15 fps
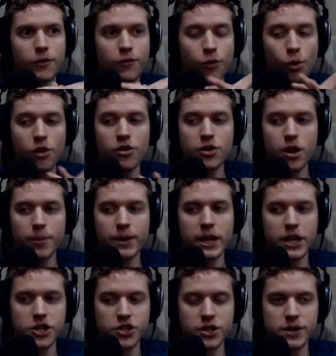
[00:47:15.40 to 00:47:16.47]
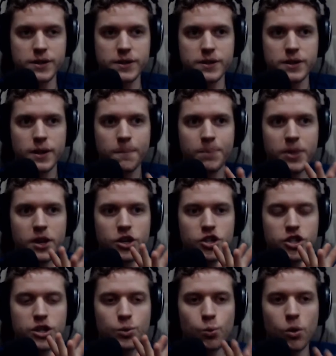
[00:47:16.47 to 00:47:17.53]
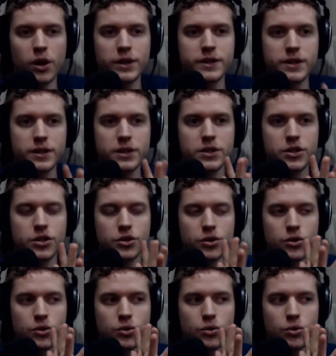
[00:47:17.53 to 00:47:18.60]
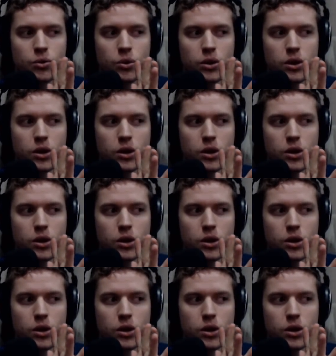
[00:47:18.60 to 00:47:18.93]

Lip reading: for her nominations, she wanted to